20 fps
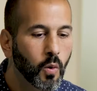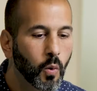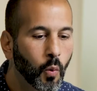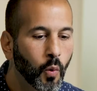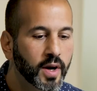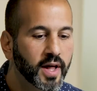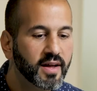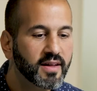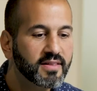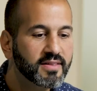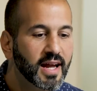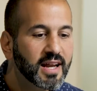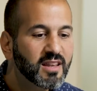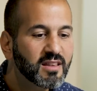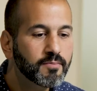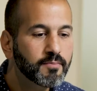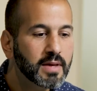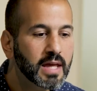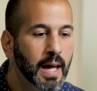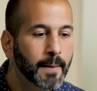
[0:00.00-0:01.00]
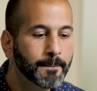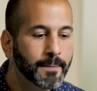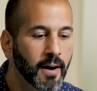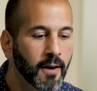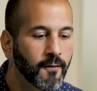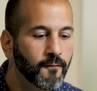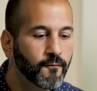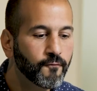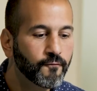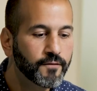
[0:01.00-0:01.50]
What excites me
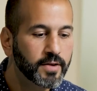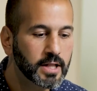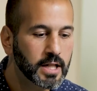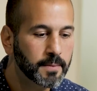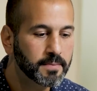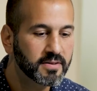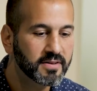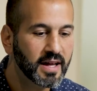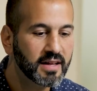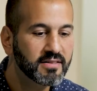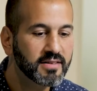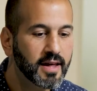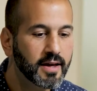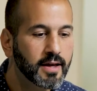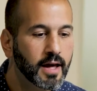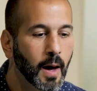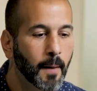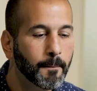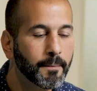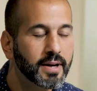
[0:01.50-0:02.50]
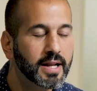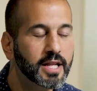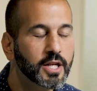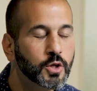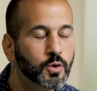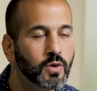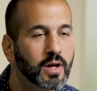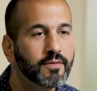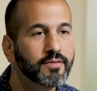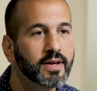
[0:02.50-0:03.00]
about Philips is I see a company
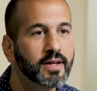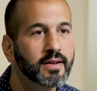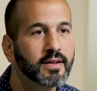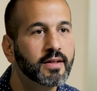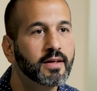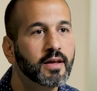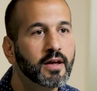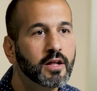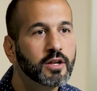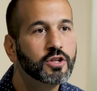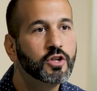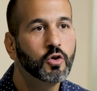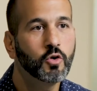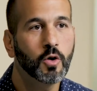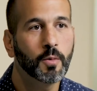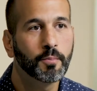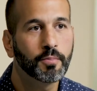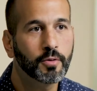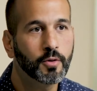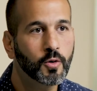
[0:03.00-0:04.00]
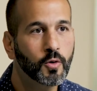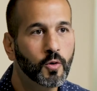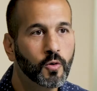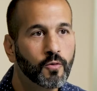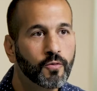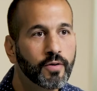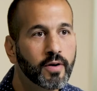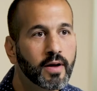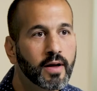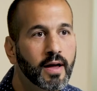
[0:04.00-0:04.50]
driven to
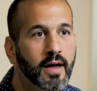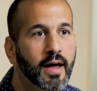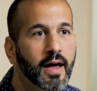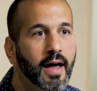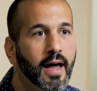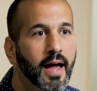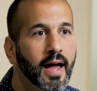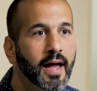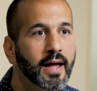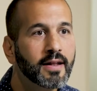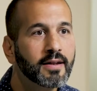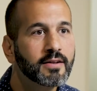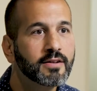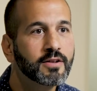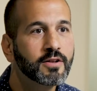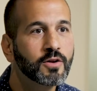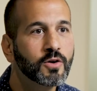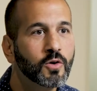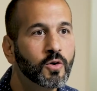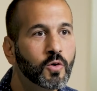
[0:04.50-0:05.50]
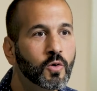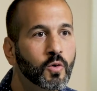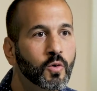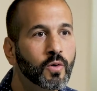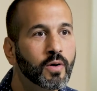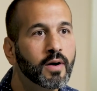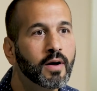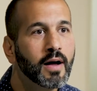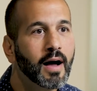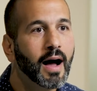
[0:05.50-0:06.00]
improve and
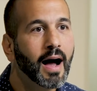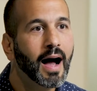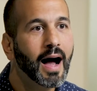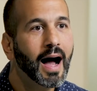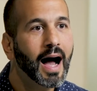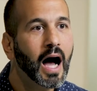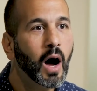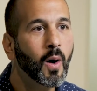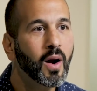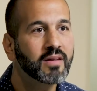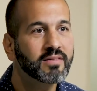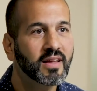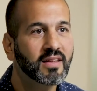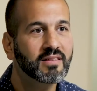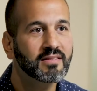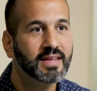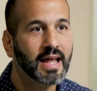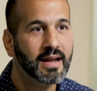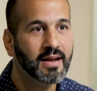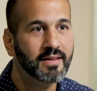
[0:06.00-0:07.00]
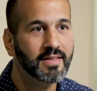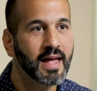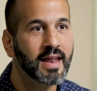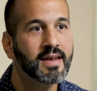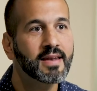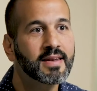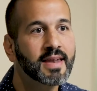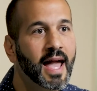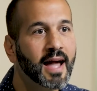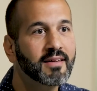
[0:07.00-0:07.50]
to always extend to
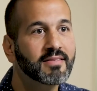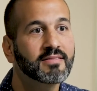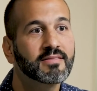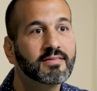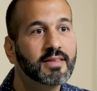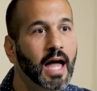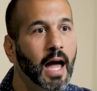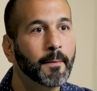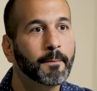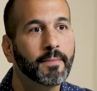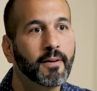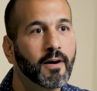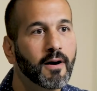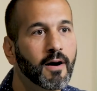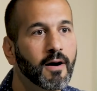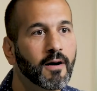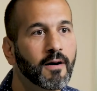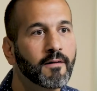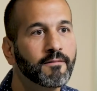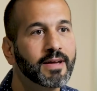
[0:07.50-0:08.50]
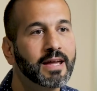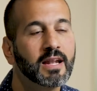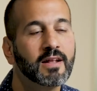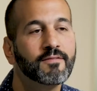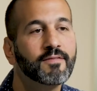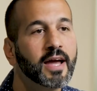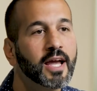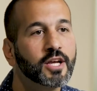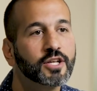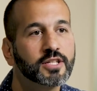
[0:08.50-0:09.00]
that next step of
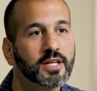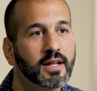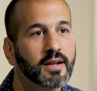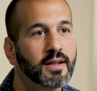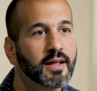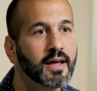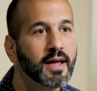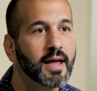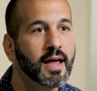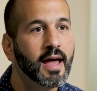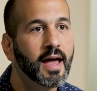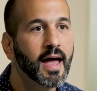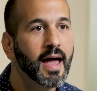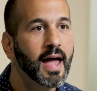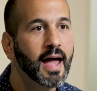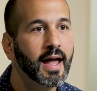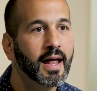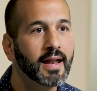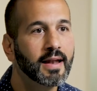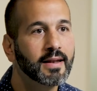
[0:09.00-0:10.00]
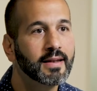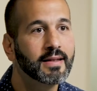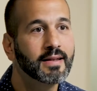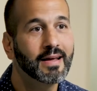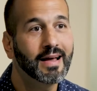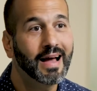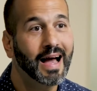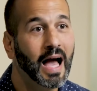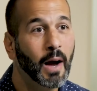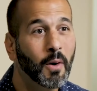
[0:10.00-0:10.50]
innovation. And
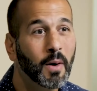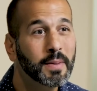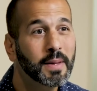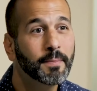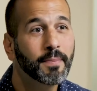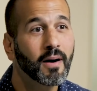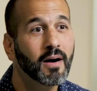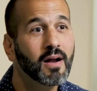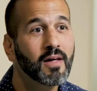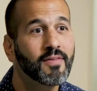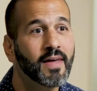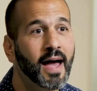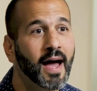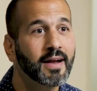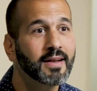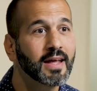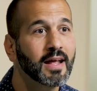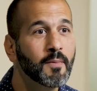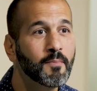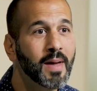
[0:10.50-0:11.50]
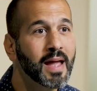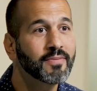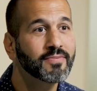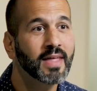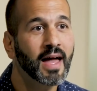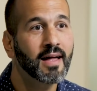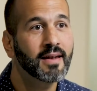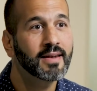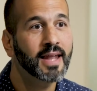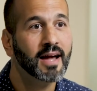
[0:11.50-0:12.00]
I want to be a part of that and make
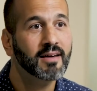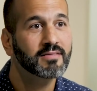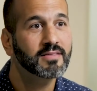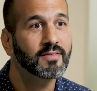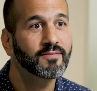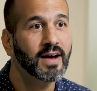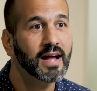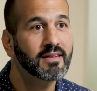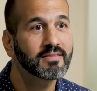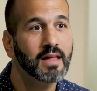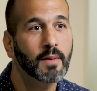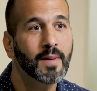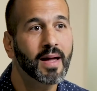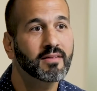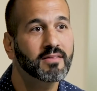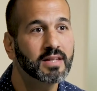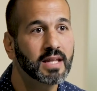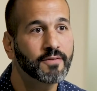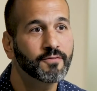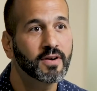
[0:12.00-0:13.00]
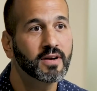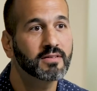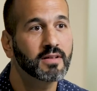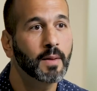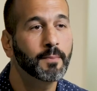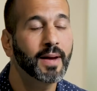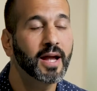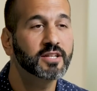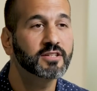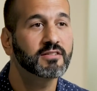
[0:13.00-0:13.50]
that next device that makes a difference in
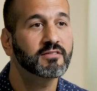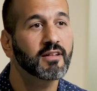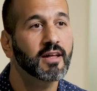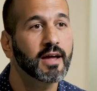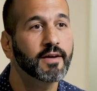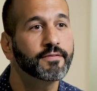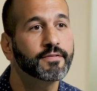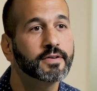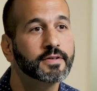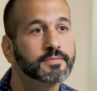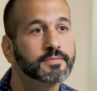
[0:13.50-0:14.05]
a patient's life.